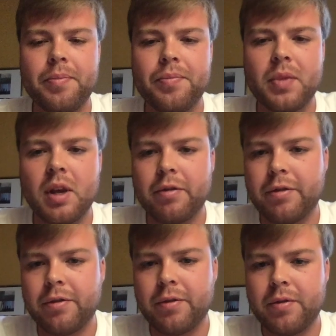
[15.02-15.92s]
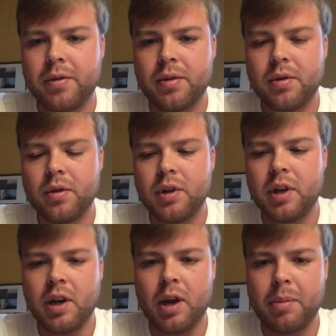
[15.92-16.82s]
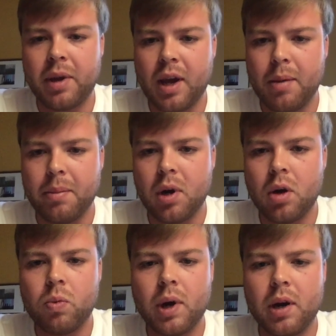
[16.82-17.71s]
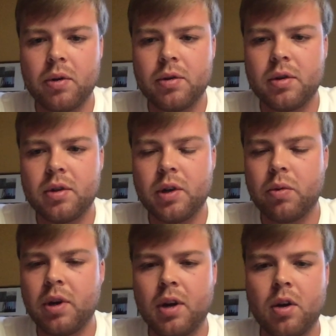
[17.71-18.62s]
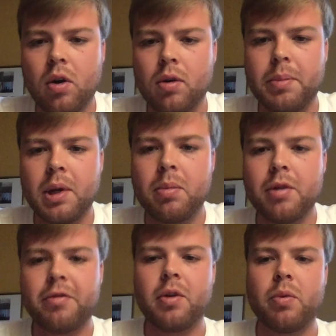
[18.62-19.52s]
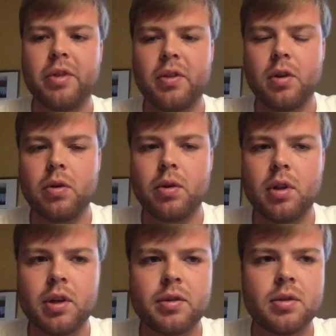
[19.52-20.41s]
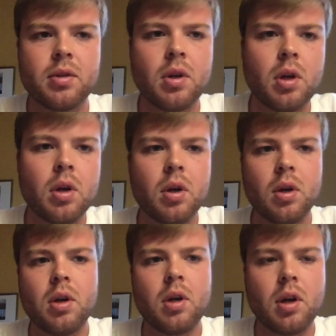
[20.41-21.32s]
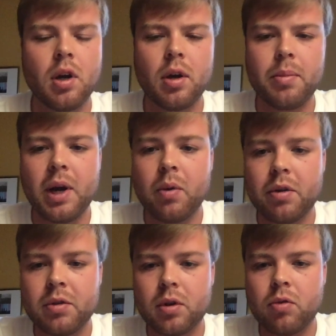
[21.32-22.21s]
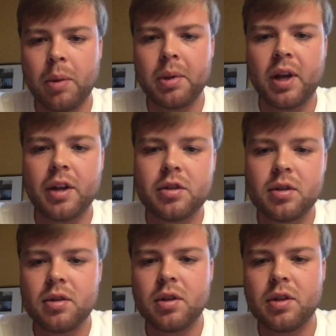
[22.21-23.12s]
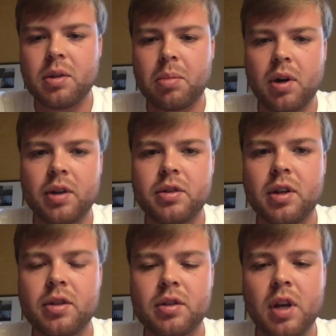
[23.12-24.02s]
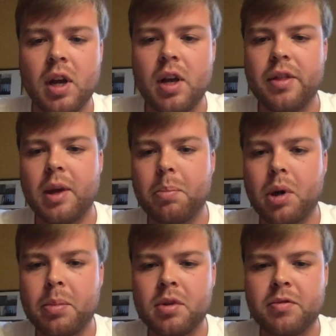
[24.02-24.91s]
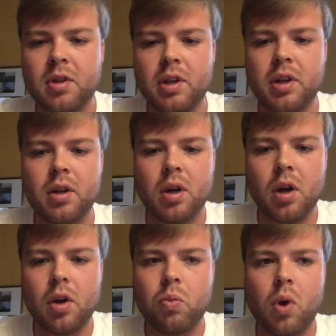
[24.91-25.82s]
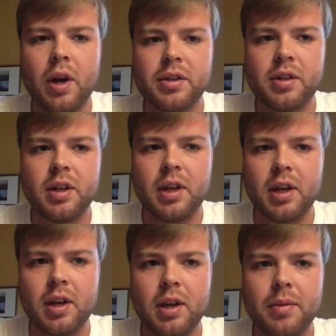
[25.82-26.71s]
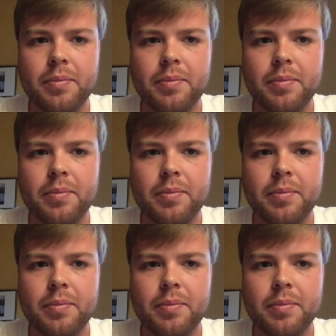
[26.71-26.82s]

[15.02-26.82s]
If the DNA became unwound, it would not all be able to fit within the nucleus. However, replication is a process that purposefully unwinds the DNA.